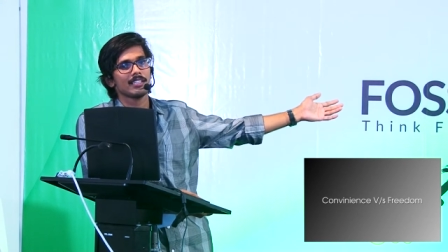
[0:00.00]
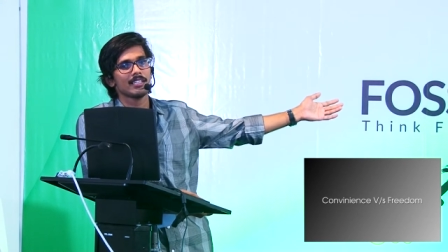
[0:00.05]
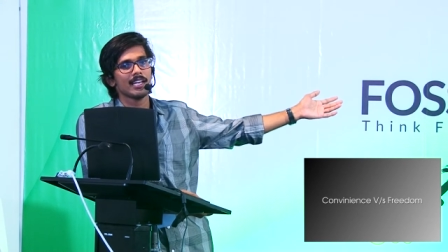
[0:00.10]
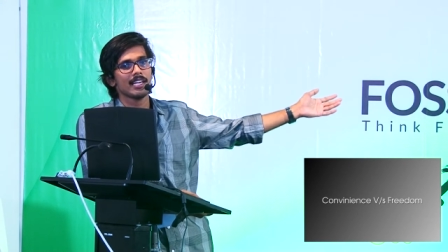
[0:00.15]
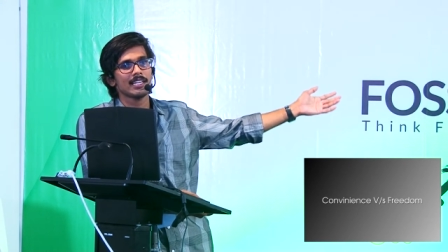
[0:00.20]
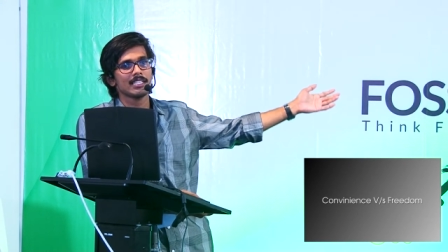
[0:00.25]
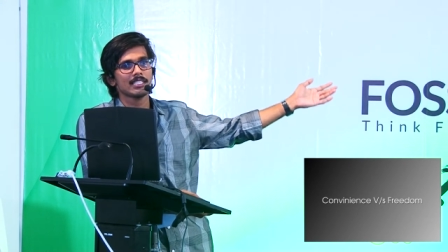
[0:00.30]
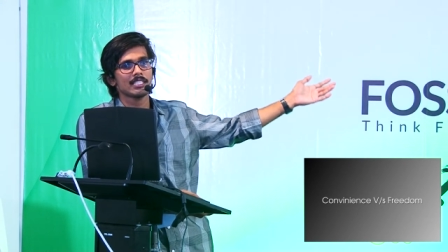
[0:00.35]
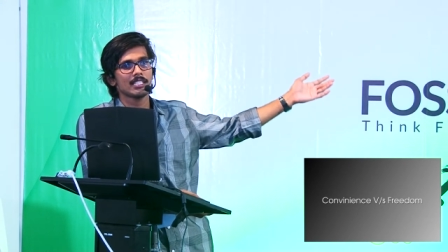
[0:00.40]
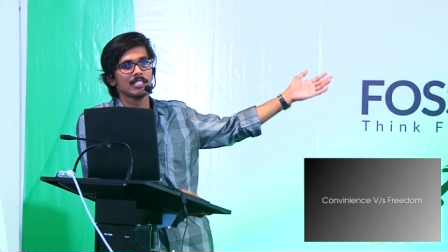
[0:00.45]

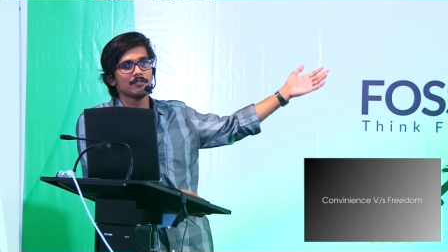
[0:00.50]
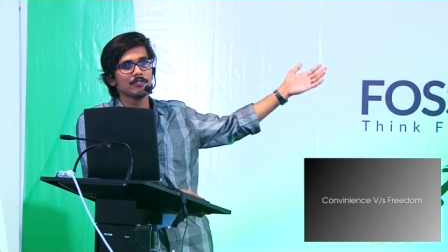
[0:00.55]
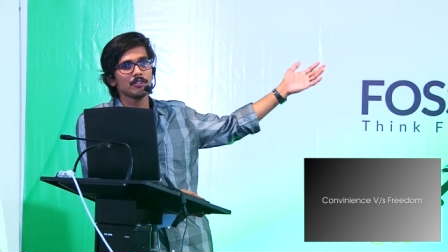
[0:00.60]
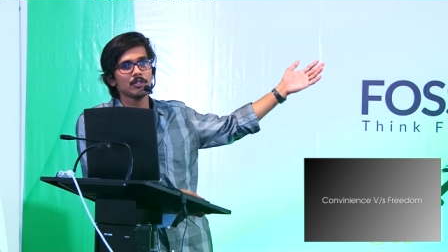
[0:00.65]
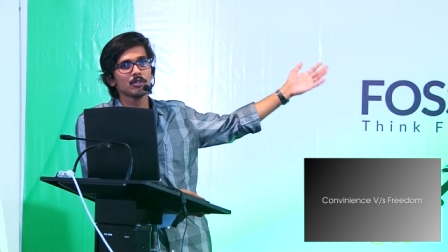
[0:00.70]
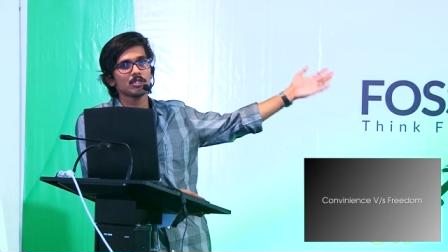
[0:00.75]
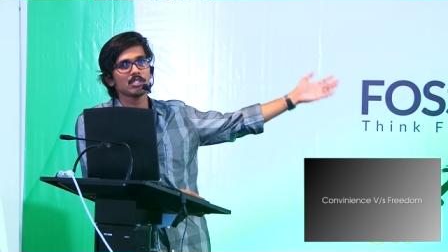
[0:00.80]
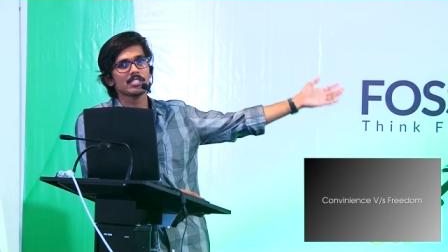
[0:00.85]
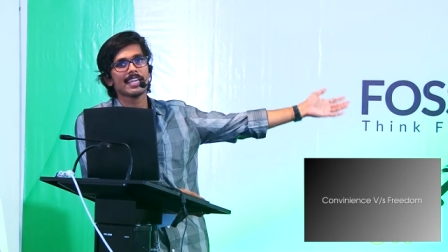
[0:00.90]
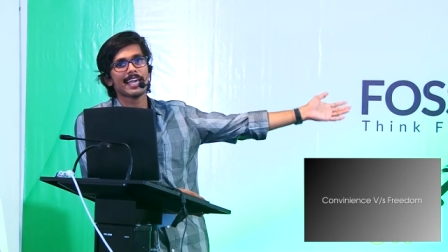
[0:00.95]
Like uh, if you
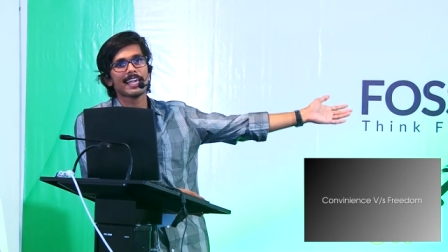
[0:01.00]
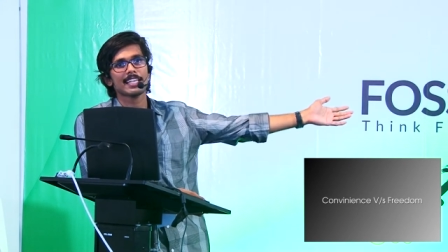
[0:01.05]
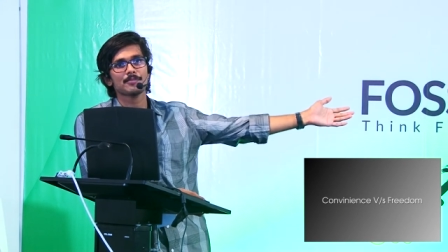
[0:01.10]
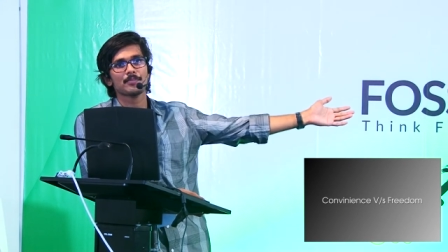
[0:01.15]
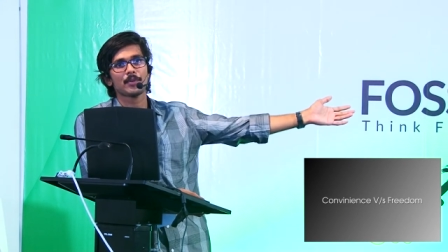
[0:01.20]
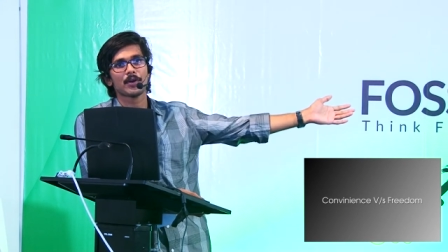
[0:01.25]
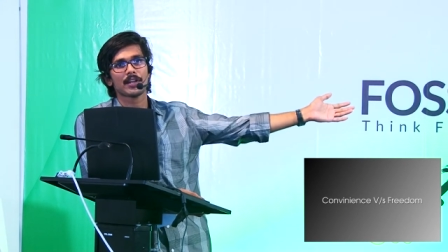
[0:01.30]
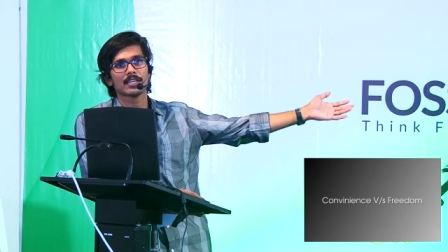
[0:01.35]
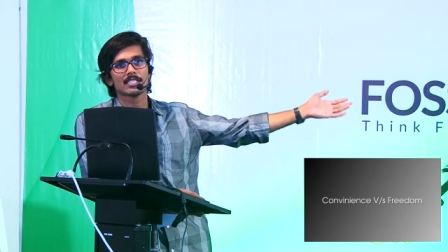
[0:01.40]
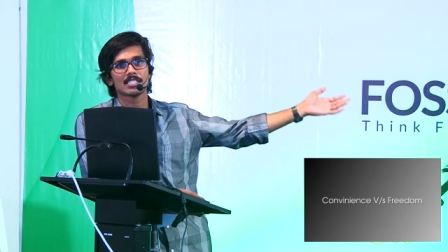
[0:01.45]
use
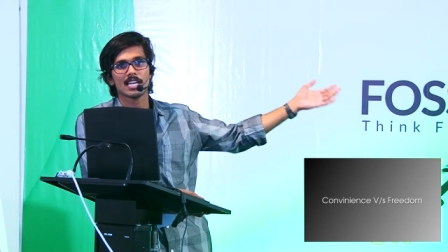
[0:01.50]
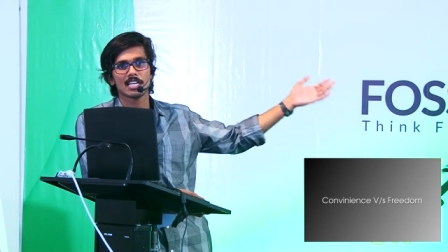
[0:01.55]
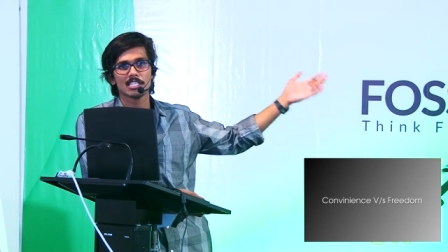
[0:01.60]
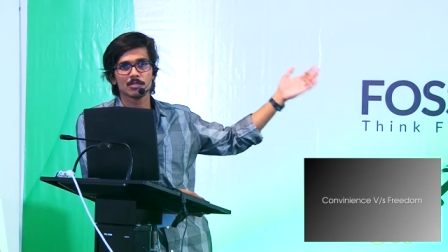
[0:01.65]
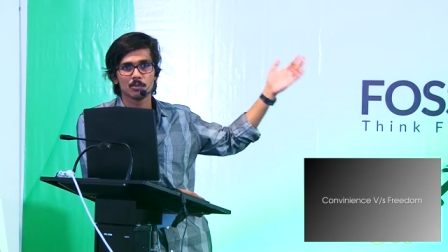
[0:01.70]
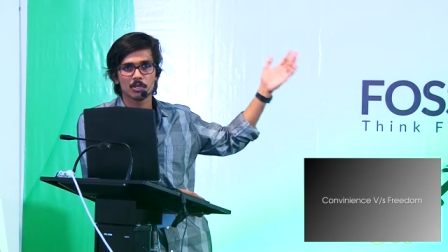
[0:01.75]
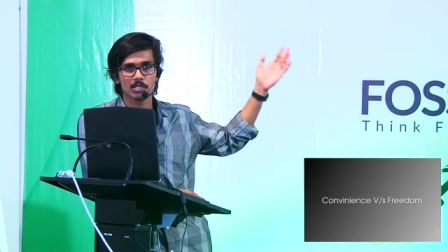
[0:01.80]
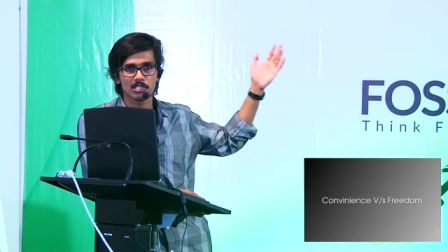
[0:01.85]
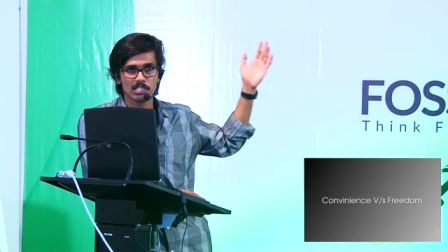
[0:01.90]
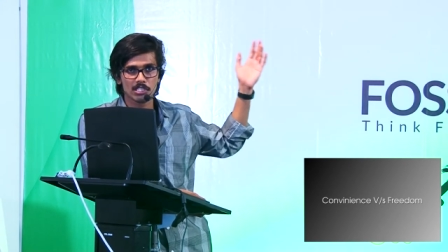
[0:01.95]
Diasporas,
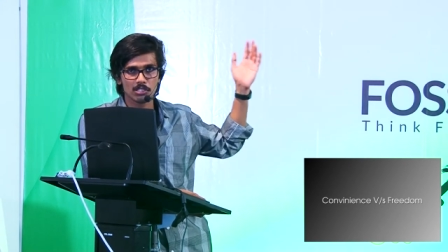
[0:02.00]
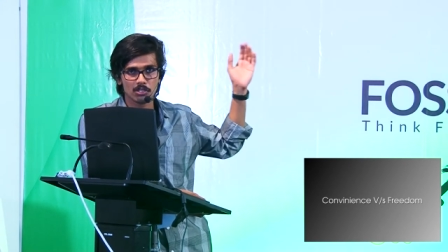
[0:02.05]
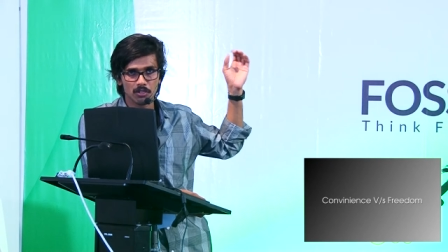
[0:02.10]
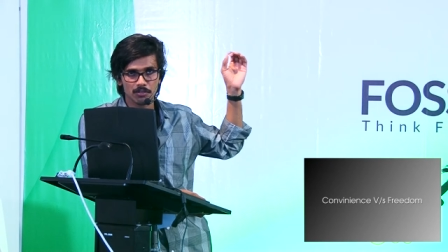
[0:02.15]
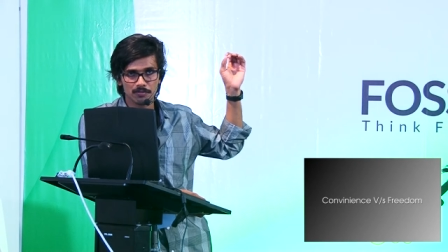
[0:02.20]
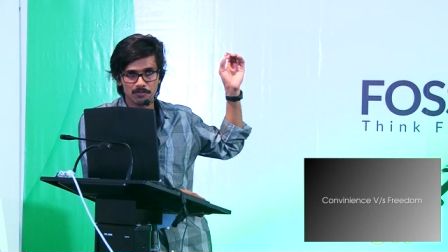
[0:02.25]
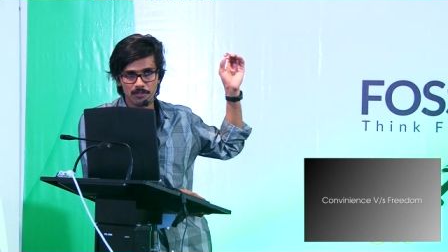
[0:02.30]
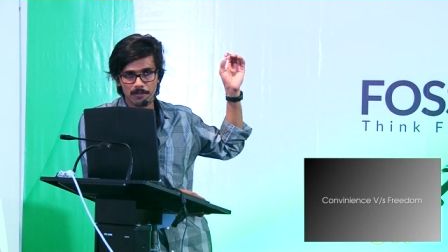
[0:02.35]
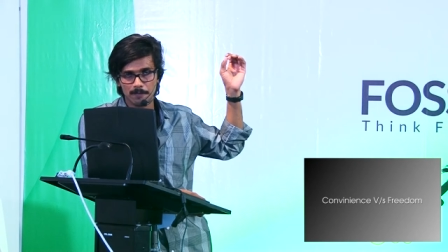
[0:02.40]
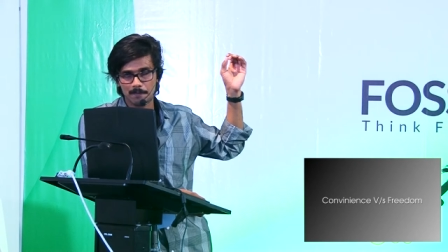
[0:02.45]
Diasporas is,
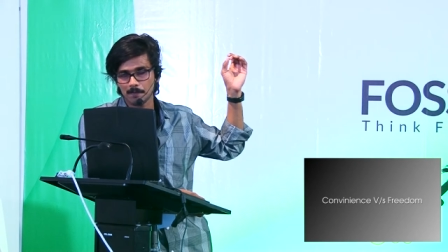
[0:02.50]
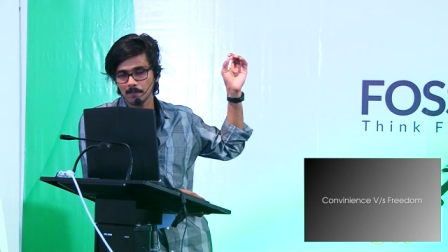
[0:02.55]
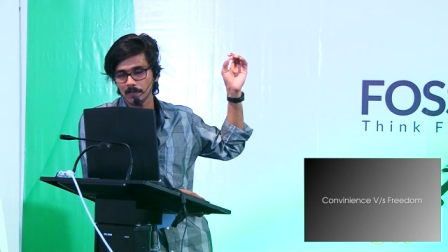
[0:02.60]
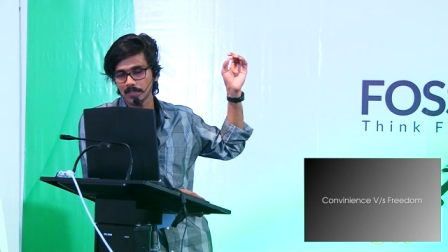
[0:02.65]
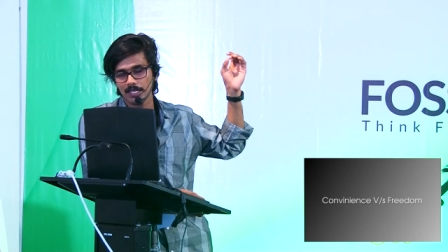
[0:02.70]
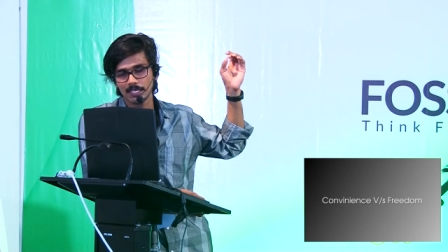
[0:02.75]
soft, um,